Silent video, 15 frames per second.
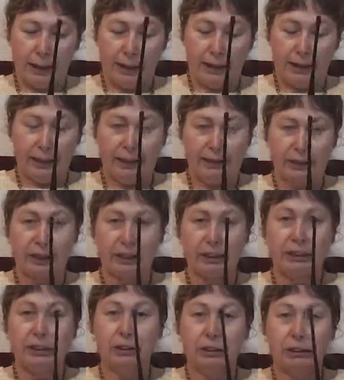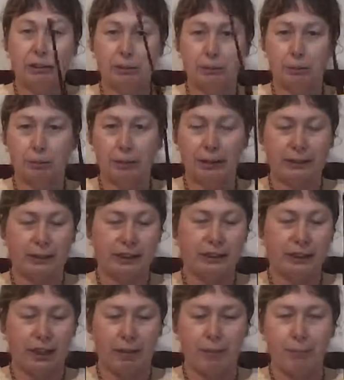As it is, as these
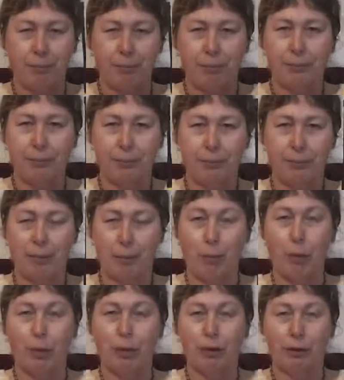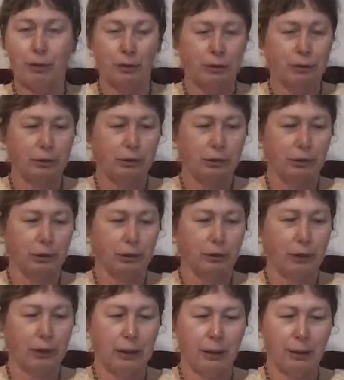come, they work, you know.
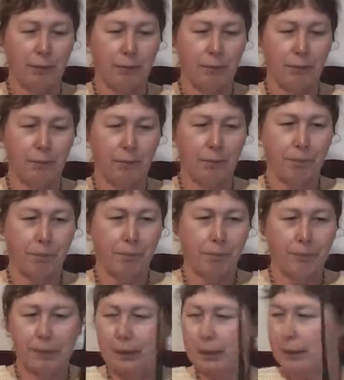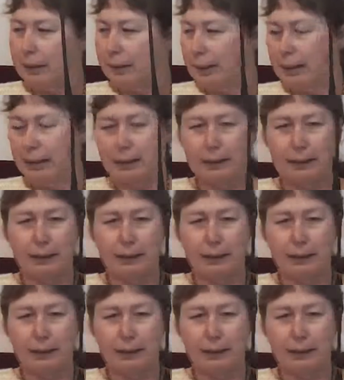Now,